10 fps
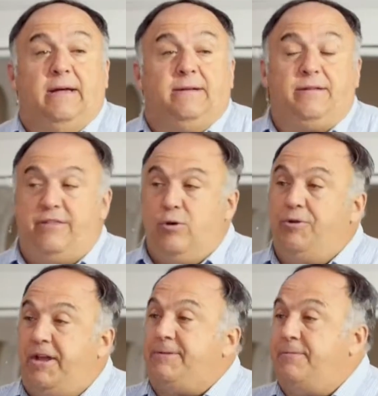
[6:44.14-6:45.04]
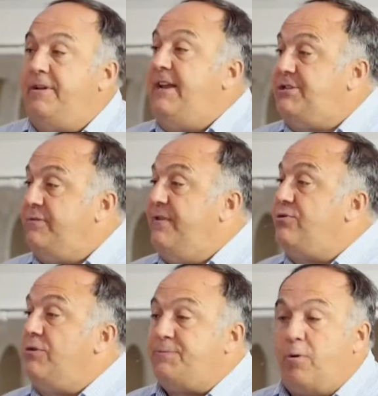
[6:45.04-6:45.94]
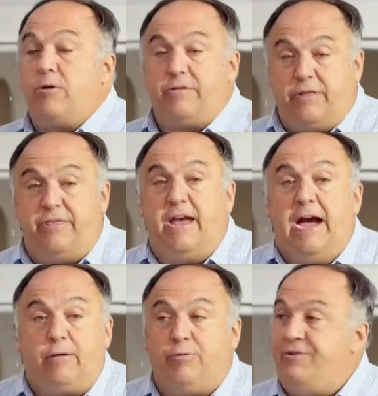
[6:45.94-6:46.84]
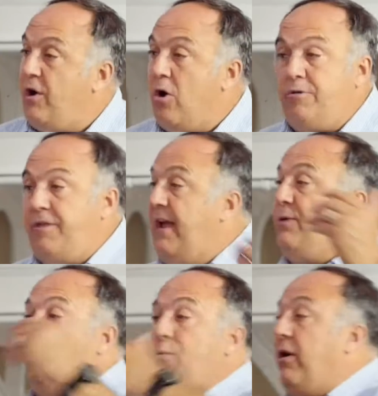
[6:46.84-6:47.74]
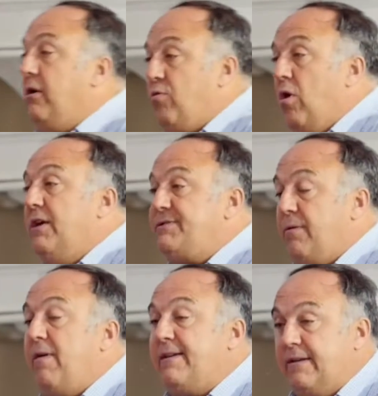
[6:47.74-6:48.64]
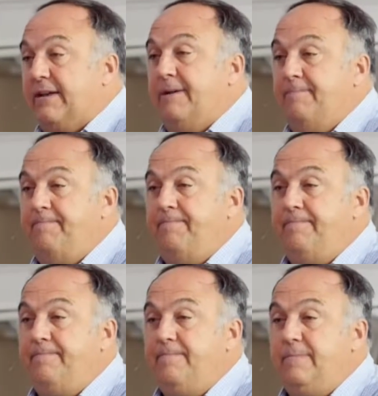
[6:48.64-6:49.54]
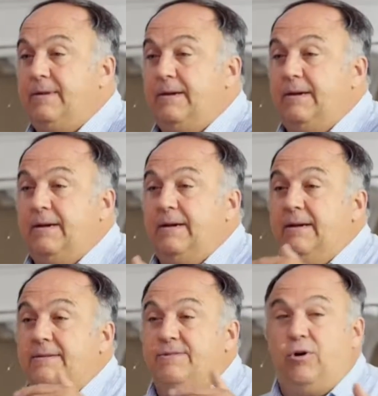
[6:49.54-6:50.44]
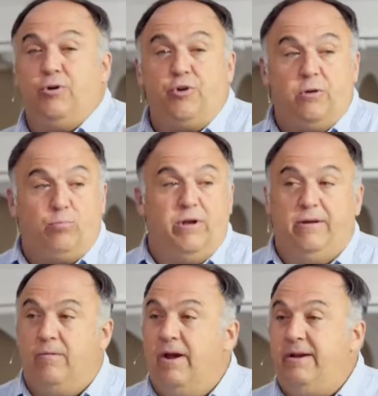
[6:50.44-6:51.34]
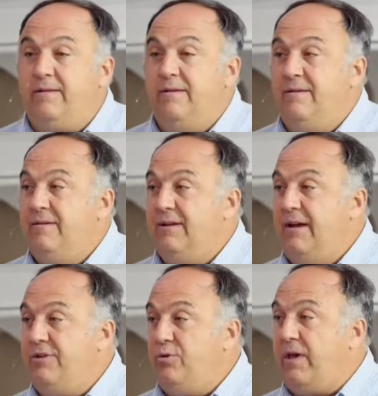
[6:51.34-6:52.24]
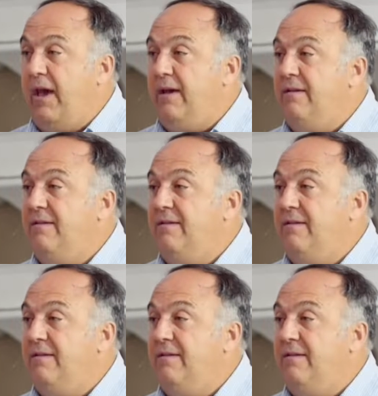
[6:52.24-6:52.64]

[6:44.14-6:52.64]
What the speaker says: to the Old Testament, the nation of Israel, as part of the theocracy, aren't things we bring across directly. So you're in Britain, right? UK.